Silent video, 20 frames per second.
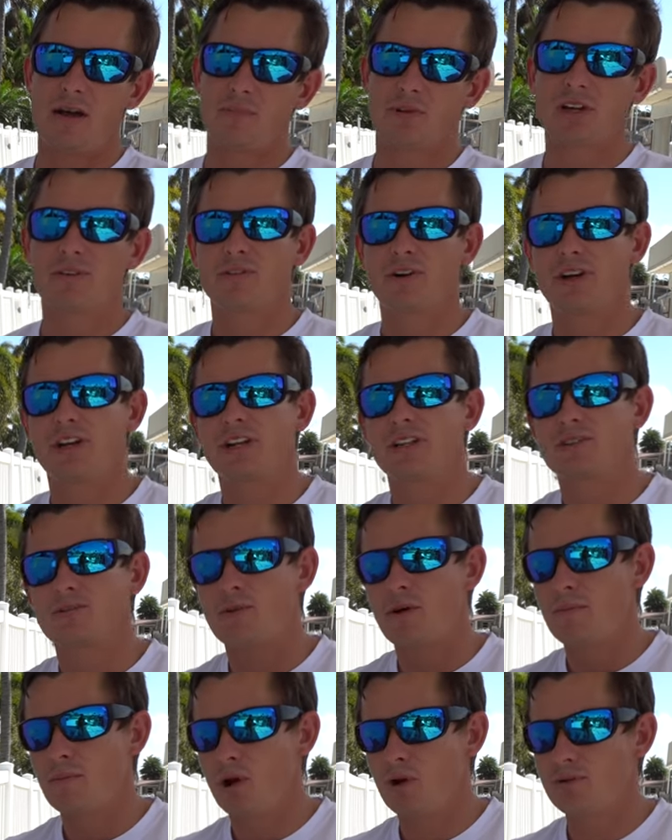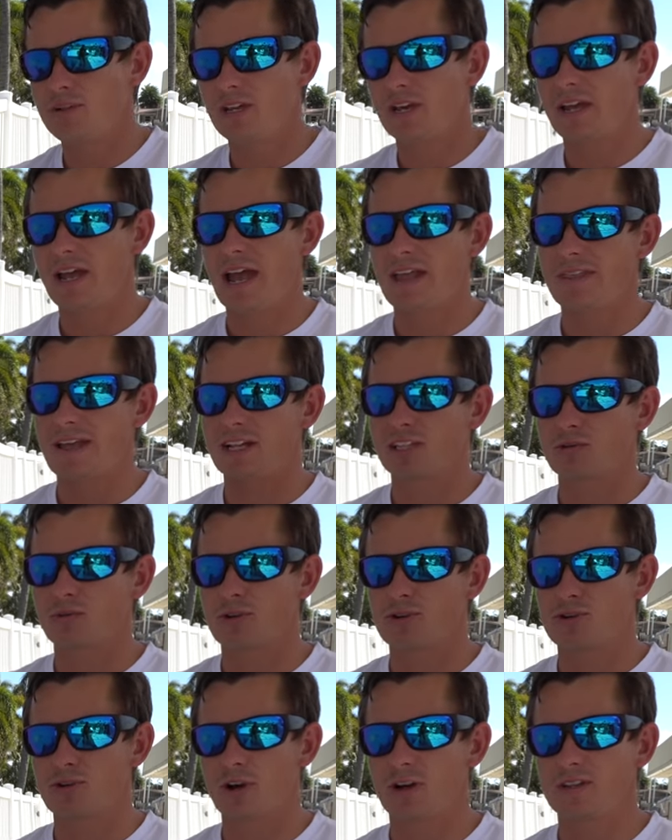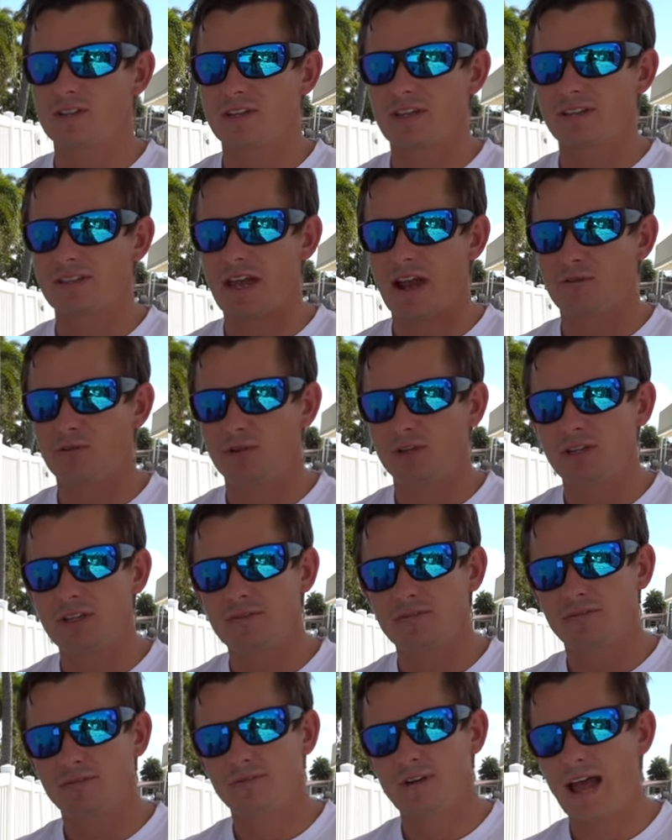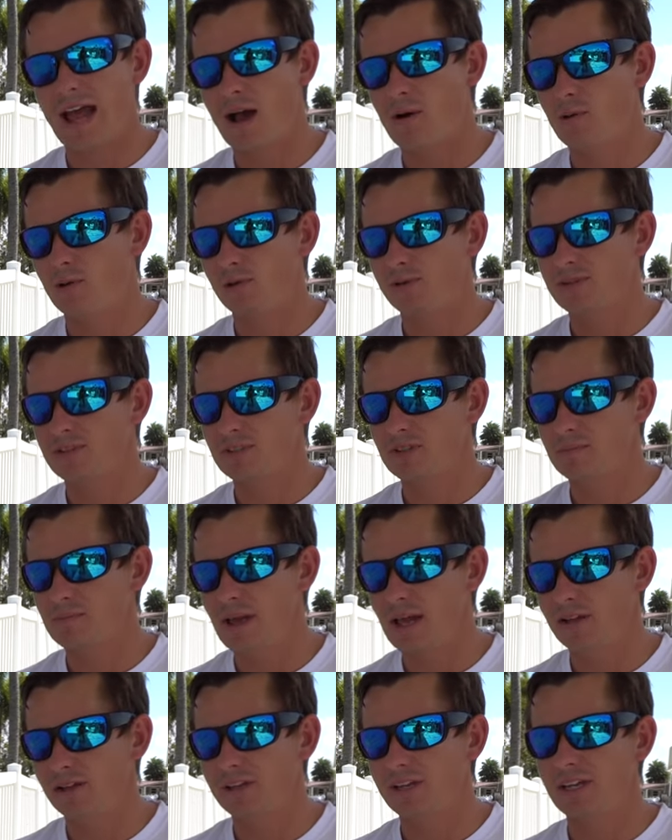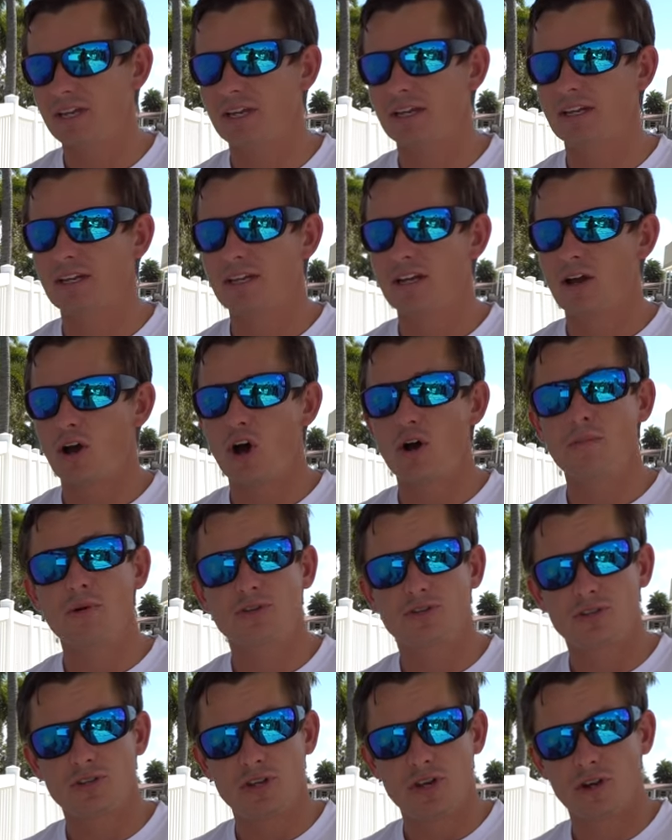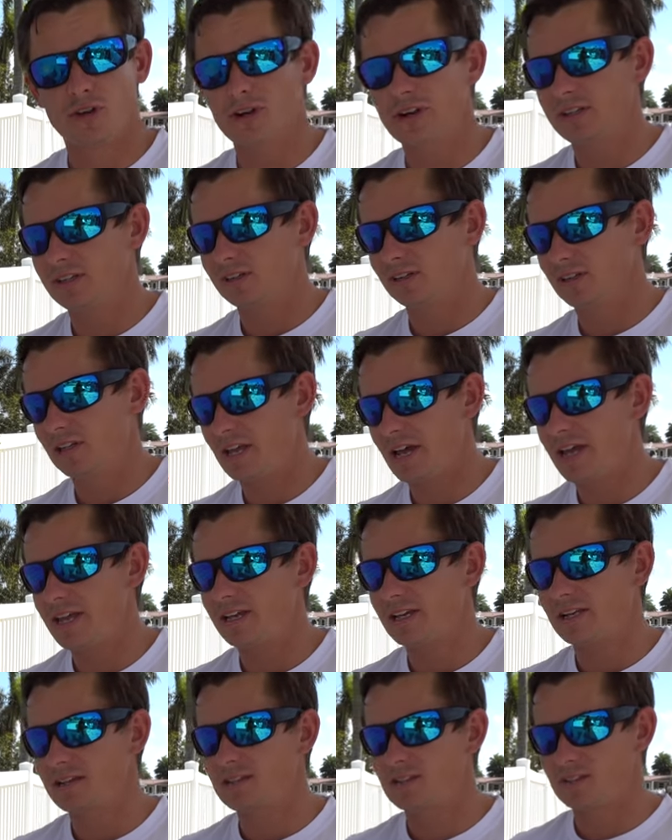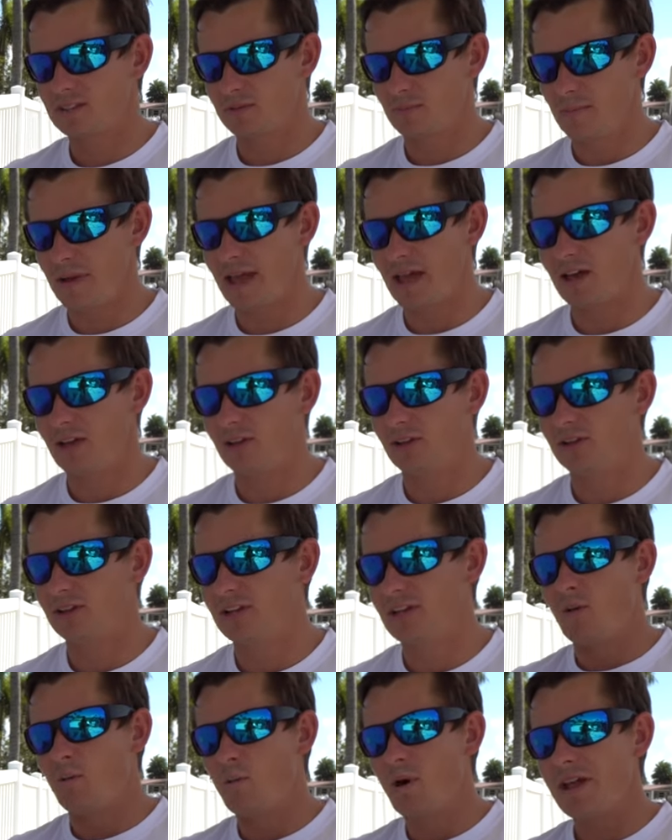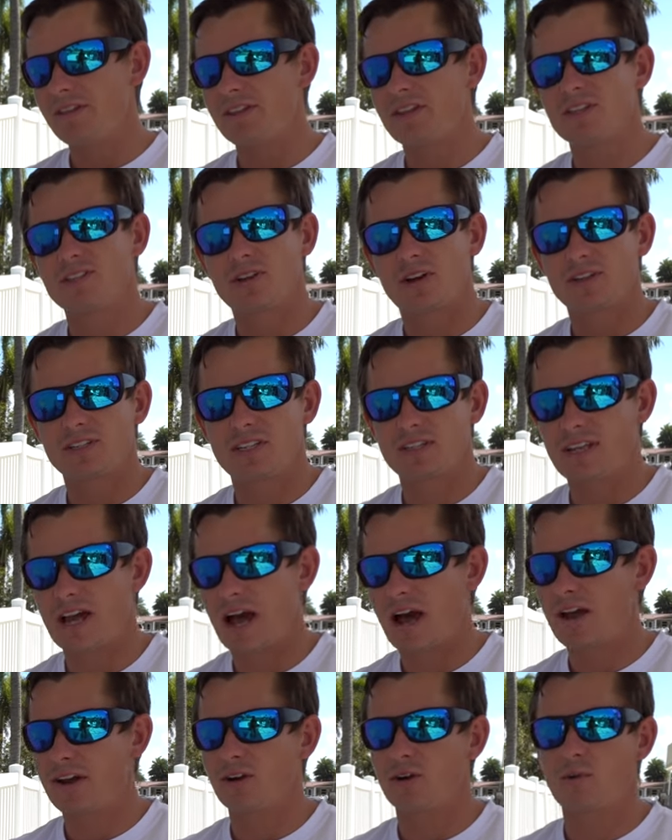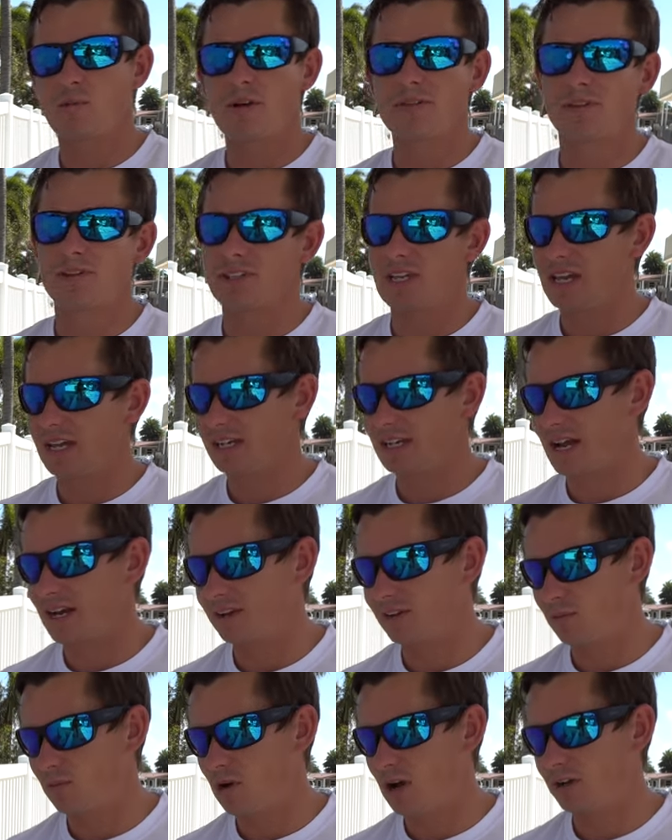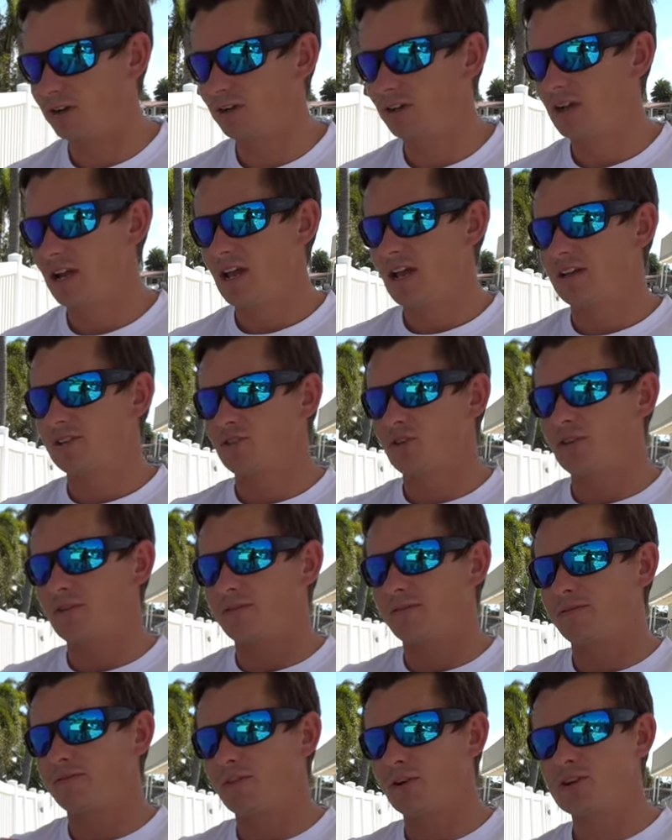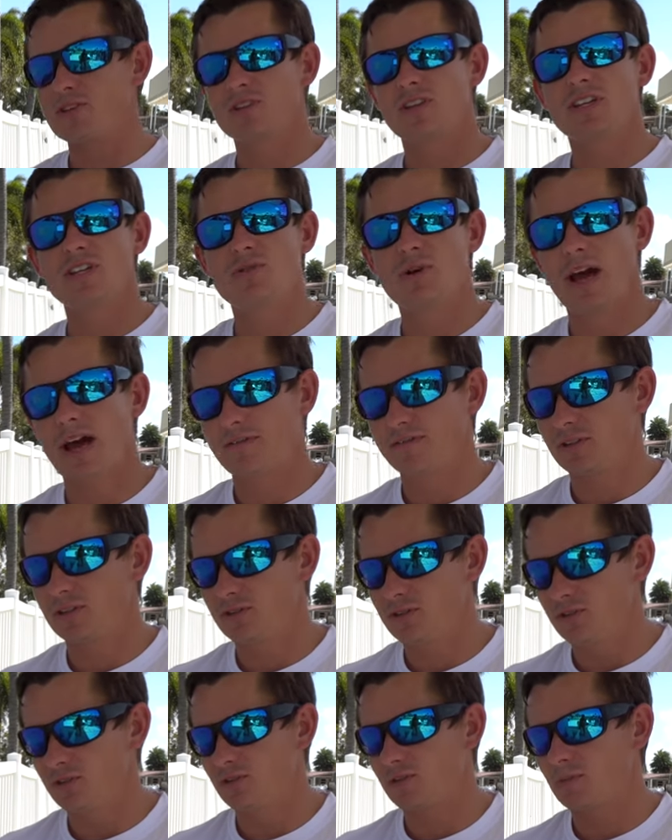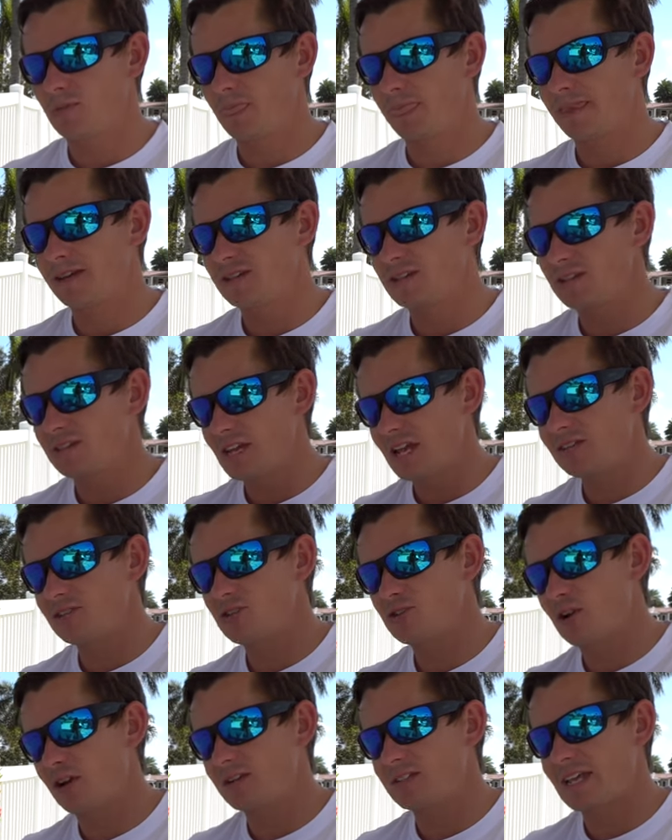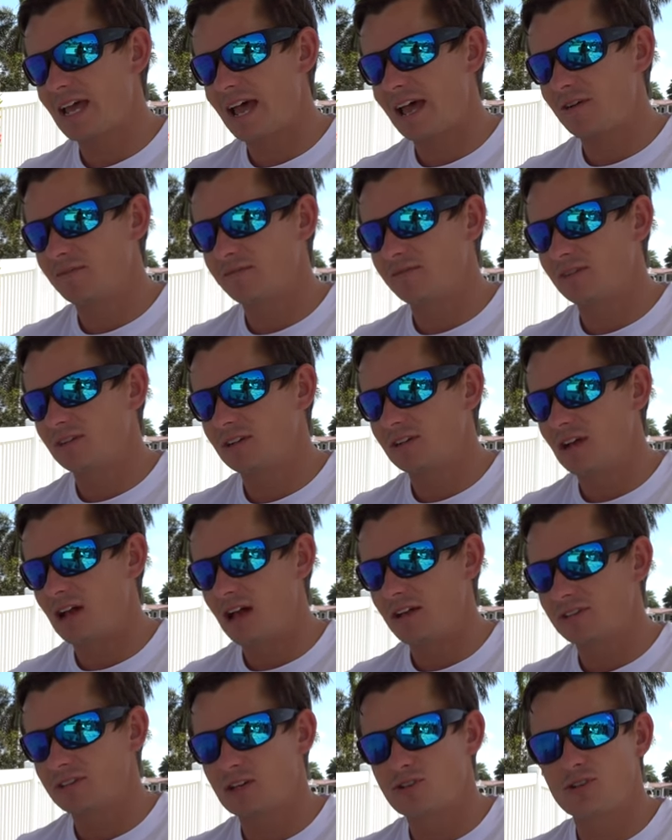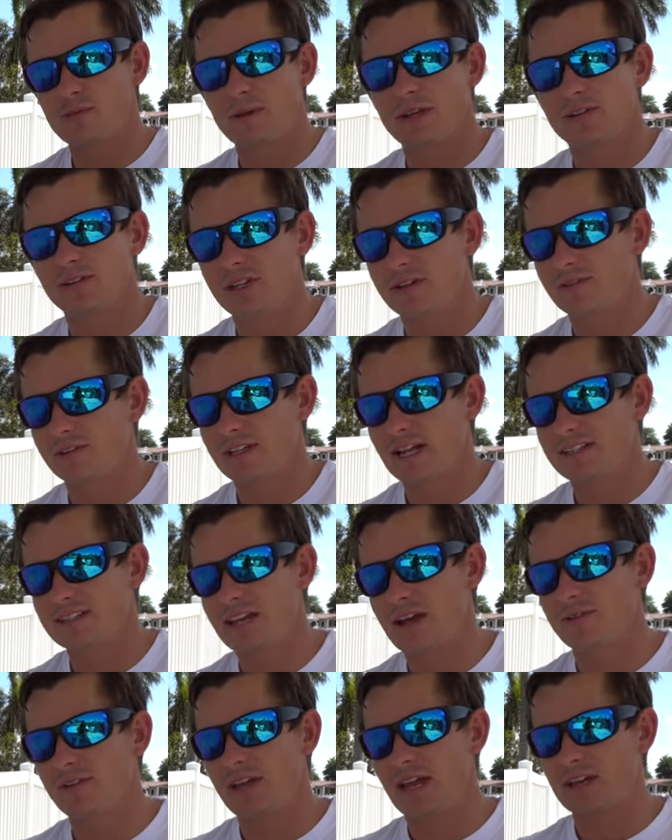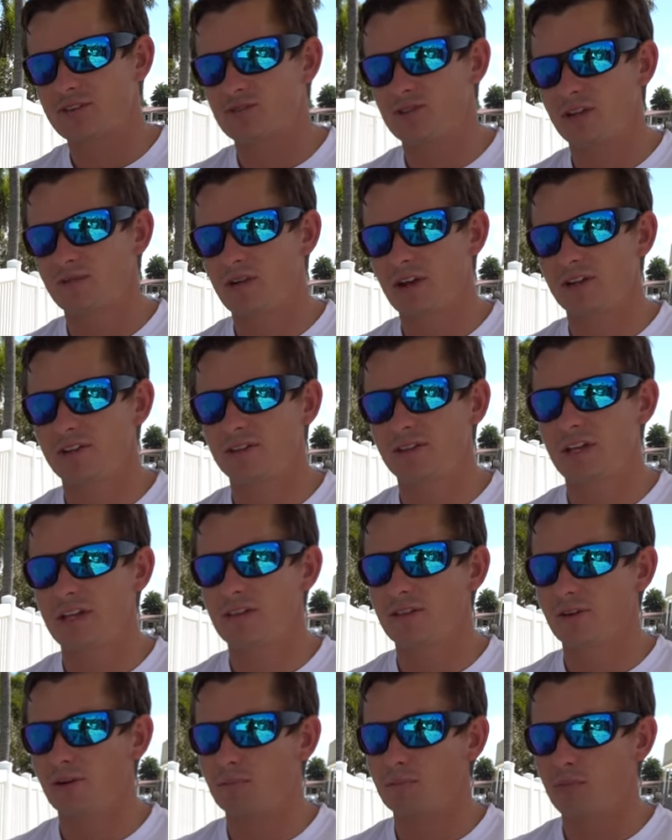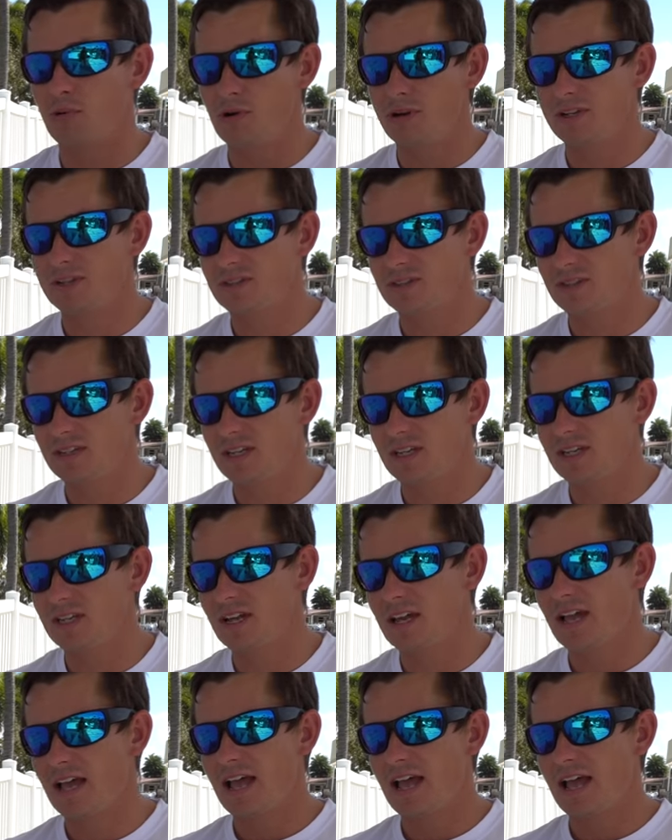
converted into ammonia, and that's where sharks get that really foul smelling, almost urine-like smell when they start to die or when they're taken out of the water. So the first thing you have to do, since sharks have such a big liver, that's how they actually regulate their buoyancy,